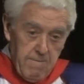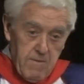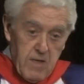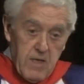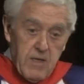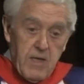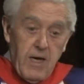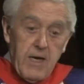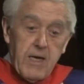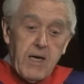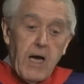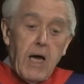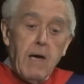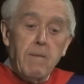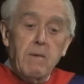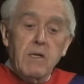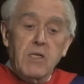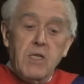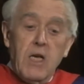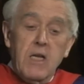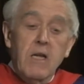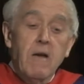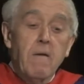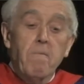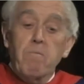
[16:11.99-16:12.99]
They came and
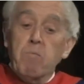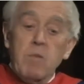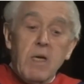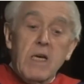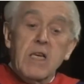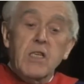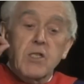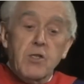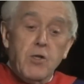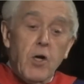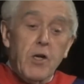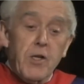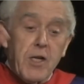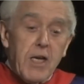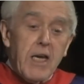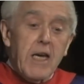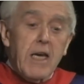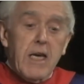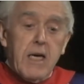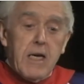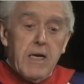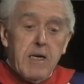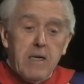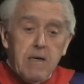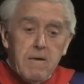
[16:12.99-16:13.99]
said, He's not
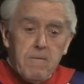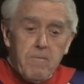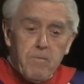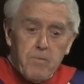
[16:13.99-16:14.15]
here.